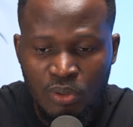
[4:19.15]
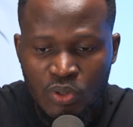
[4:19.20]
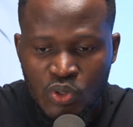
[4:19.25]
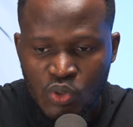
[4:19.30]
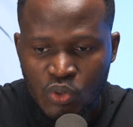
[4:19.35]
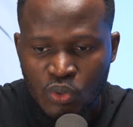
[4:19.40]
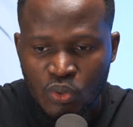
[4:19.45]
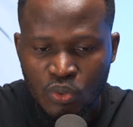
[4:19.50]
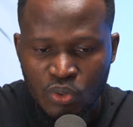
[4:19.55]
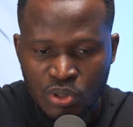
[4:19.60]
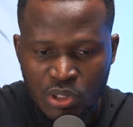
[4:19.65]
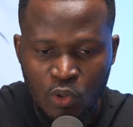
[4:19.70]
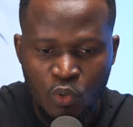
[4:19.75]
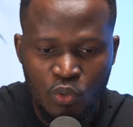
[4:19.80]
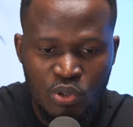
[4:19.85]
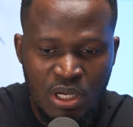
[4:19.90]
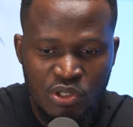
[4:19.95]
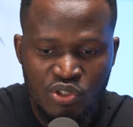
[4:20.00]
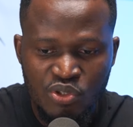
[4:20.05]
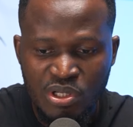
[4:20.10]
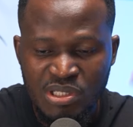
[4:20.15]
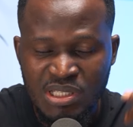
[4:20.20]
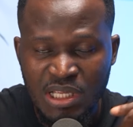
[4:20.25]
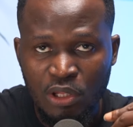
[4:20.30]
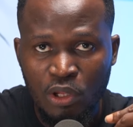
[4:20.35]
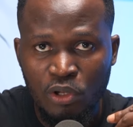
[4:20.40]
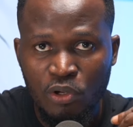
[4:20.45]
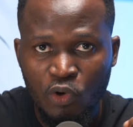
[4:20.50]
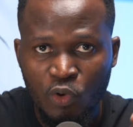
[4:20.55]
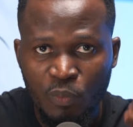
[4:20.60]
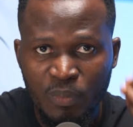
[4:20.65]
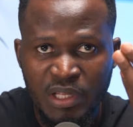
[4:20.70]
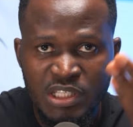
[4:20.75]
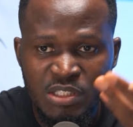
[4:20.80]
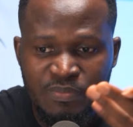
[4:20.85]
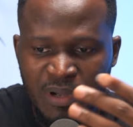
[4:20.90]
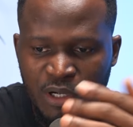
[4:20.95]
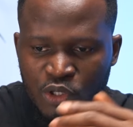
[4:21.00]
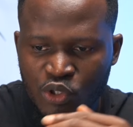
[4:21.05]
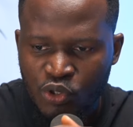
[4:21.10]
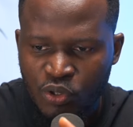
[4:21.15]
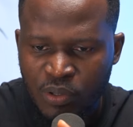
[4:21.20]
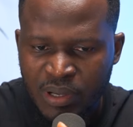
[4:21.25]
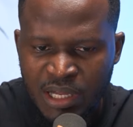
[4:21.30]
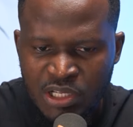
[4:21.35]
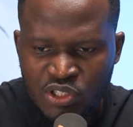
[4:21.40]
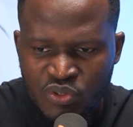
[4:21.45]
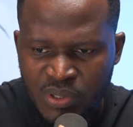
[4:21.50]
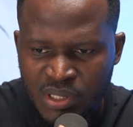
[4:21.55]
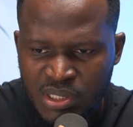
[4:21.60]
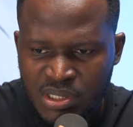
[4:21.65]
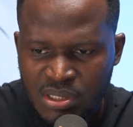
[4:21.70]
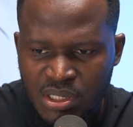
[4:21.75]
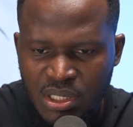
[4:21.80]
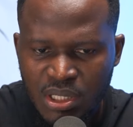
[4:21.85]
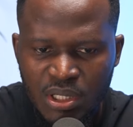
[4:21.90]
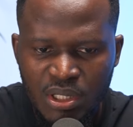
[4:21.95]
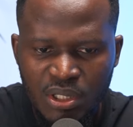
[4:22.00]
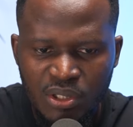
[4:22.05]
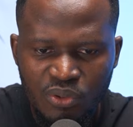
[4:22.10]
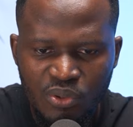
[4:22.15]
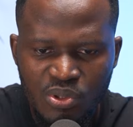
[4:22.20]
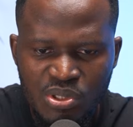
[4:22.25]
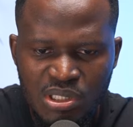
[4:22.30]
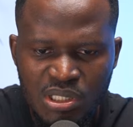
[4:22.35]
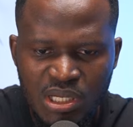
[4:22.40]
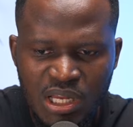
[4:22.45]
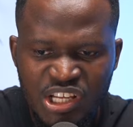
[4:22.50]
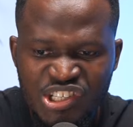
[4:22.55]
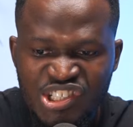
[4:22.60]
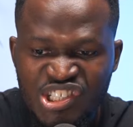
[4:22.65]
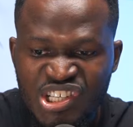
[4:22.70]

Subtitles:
So they will actually send your documents back to your address using a